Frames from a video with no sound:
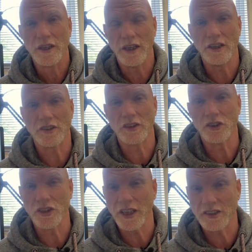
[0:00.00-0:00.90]
It's a
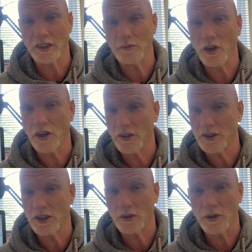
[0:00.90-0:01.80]
genetic marker,
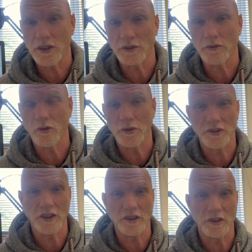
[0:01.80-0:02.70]
it's an acquired
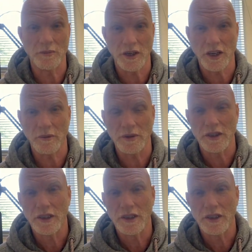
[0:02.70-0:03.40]
deformity that you pick up.